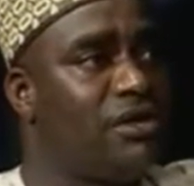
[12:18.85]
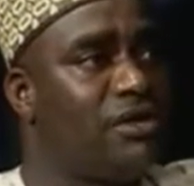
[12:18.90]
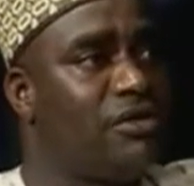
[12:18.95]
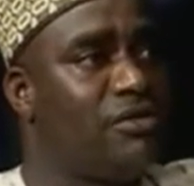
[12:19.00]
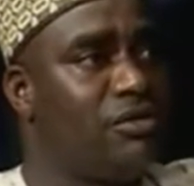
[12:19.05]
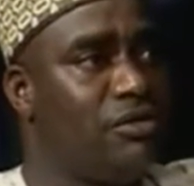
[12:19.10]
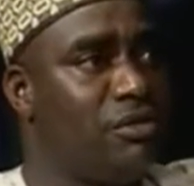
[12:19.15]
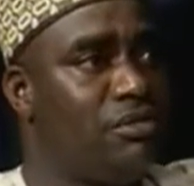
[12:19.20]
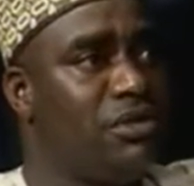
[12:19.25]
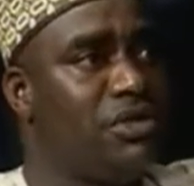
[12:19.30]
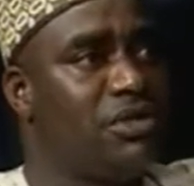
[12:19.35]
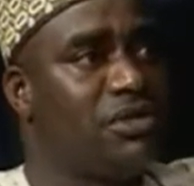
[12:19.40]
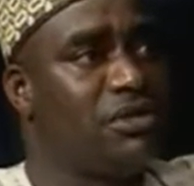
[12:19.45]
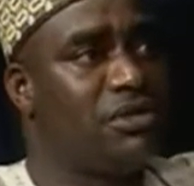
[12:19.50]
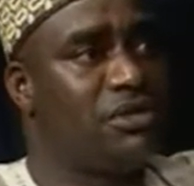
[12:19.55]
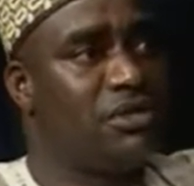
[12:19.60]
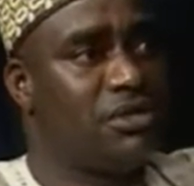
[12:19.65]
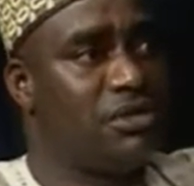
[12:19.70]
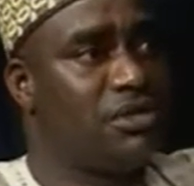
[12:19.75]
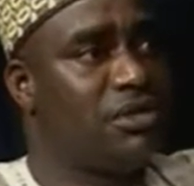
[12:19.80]
will be
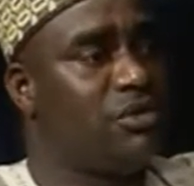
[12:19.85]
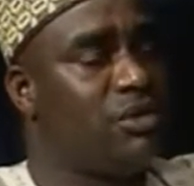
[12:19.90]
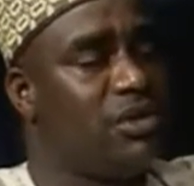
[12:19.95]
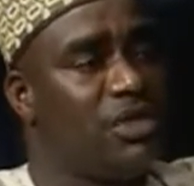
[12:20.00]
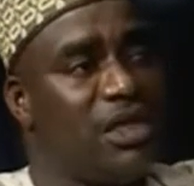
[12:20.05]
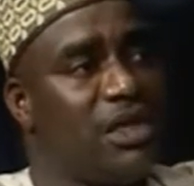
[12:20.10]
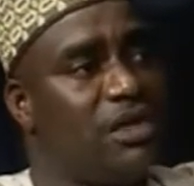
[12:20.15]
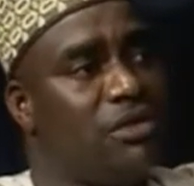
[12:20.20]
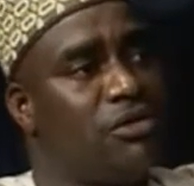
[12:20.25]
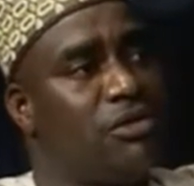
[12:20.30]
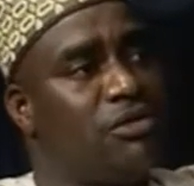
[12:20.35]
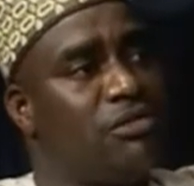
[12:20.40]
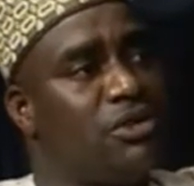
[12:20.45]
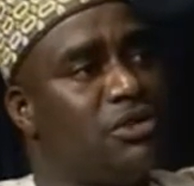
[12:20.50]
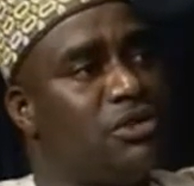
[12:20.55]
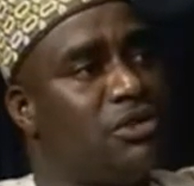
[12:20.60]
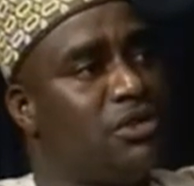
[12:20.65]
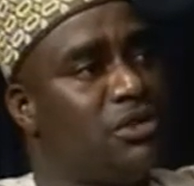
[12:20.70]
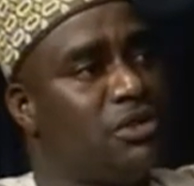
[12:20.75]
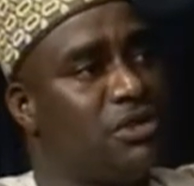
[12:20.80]
whether it will be
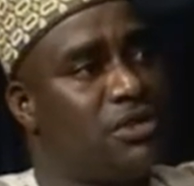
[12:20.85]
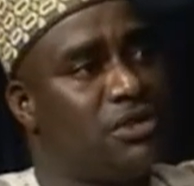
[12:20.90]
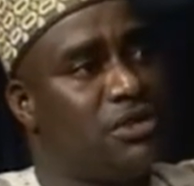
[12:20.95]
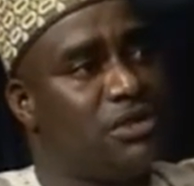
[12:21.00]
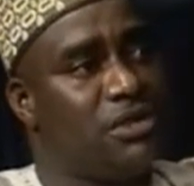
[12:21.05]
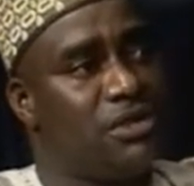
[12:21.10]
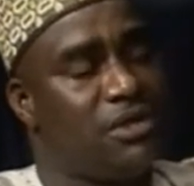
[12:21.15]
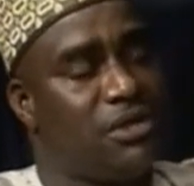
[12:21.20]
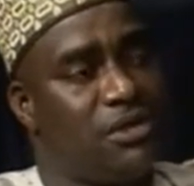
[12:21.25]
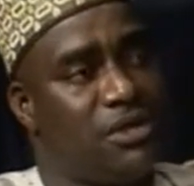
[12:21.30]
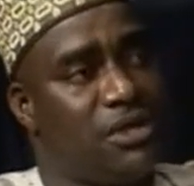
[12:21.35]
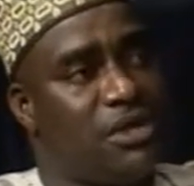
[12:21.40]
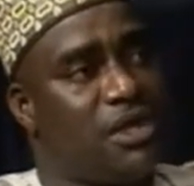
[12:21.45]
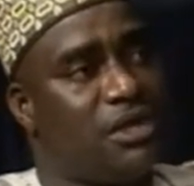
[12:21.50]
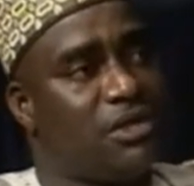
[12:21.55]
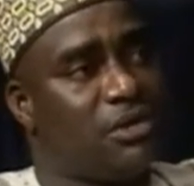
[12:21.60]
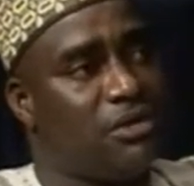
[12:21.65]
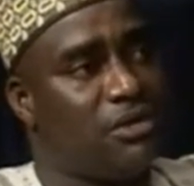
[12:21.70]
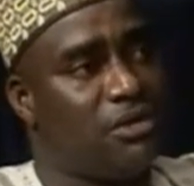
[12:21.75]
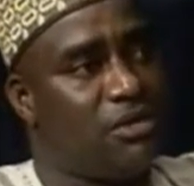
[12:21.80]
judiciously
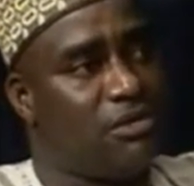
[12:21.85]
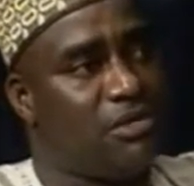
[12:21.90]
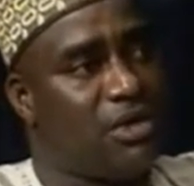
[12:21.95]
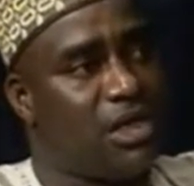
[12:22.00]
utilized or not.